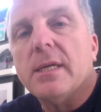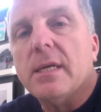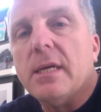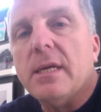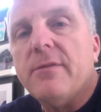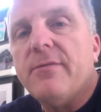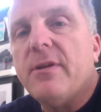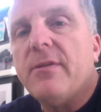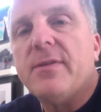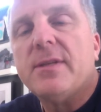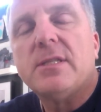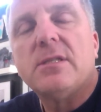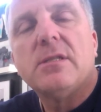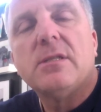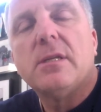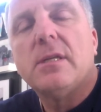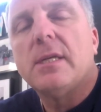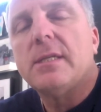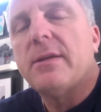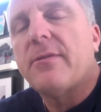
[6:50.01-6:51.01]
Even if it
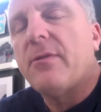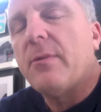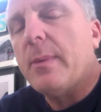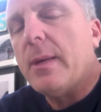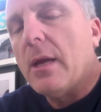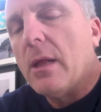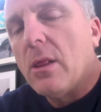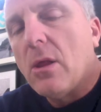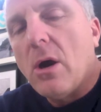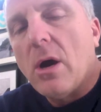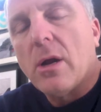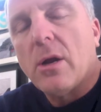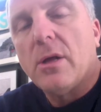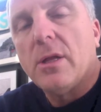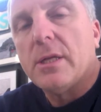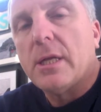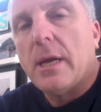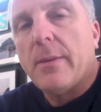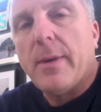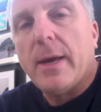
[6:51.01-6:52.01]
doesn't have to be a lot
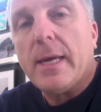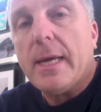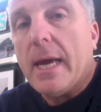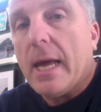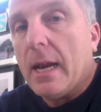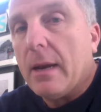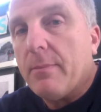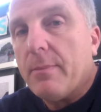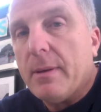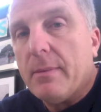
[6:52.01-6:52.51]
all the time. I get it.